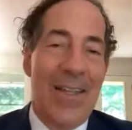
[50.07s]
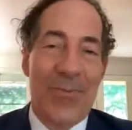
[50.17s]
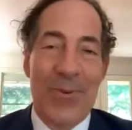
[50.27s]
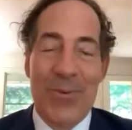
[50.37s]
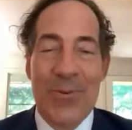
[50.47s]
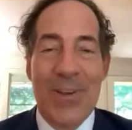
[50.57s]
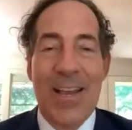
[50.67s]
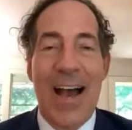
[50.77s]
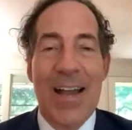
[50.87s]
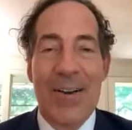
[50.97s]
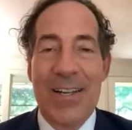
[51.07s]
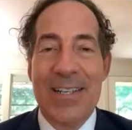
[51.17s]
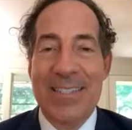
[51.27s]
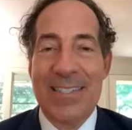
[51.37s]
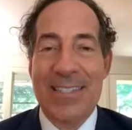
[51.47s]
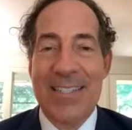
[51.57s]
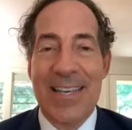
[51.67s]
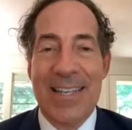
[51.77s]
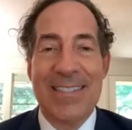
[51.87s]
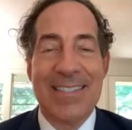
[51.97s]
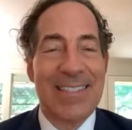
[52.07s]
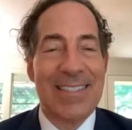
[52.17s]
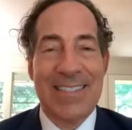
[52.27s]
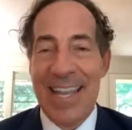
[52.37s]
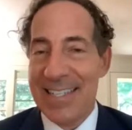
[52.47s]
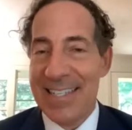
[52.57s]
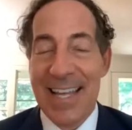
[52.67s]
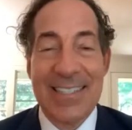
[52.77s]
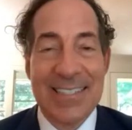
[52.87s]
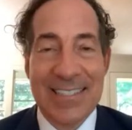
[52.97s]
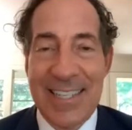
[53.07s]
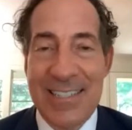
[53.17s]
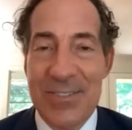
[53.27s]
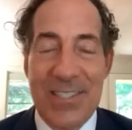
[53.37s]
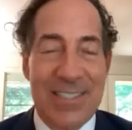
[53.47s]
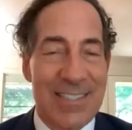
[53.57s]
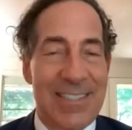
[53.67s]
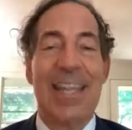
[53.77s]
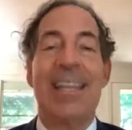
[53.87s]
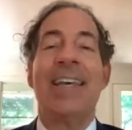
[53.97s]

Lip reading: through Congress, the state legislature, the state